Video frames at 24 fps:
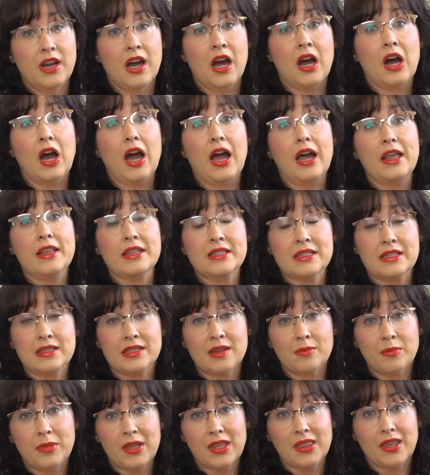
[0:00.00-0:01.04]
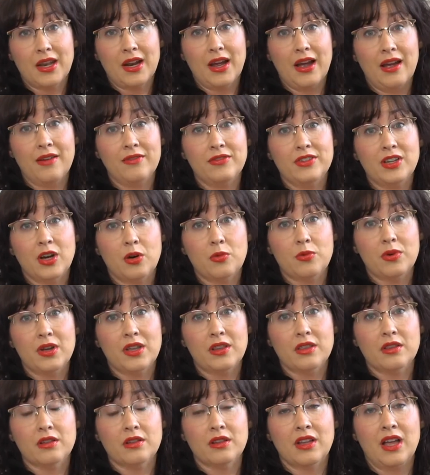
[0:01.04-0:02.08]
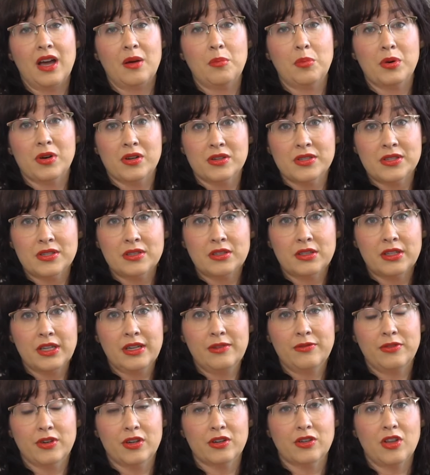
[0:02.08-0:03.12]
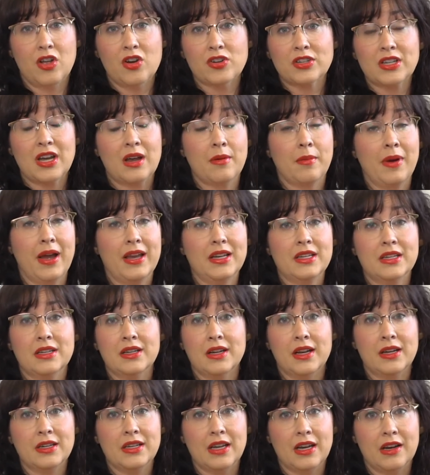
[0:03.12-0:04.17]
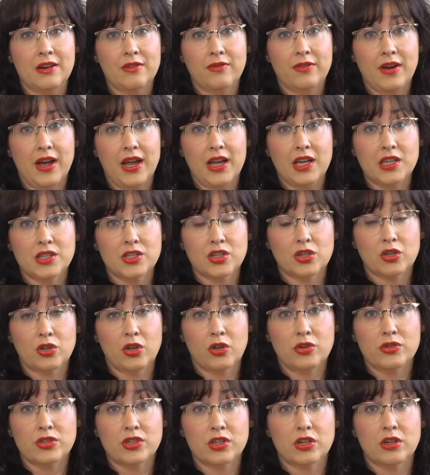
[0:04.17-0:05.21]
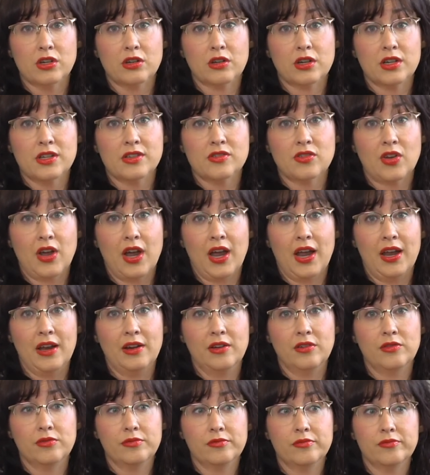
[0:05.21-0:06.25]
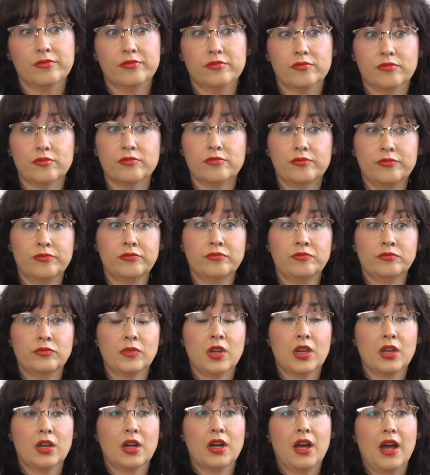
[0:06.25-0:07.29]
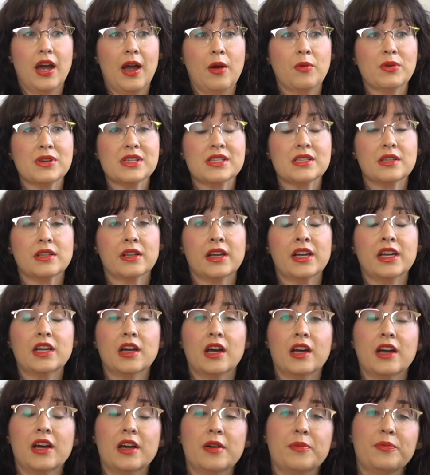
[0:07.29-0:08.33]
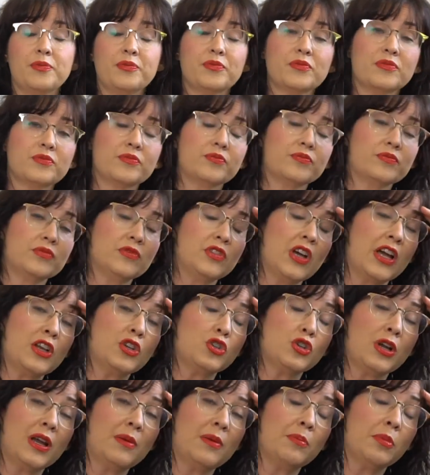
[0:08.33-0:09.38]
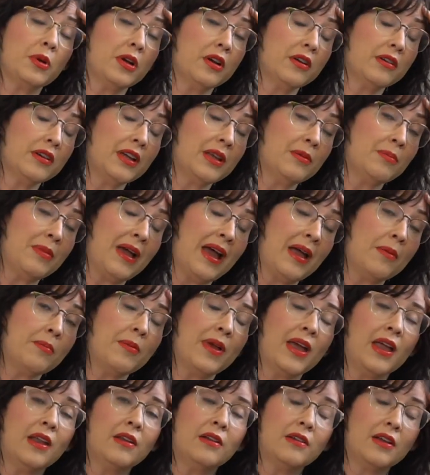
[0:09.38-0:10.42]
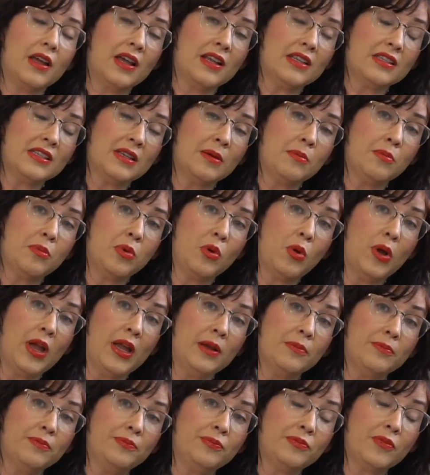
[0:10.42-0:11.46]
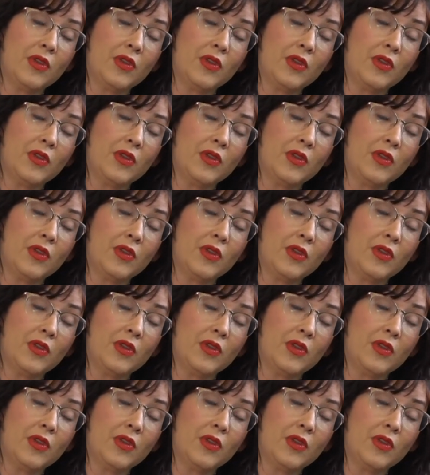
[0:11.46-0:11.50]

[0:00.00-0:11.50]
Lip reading: Now, this is something that I've dealt with a lot personally. For a long time, I didn't identify as a closer because I was like Don Draper in Mad Men at some point.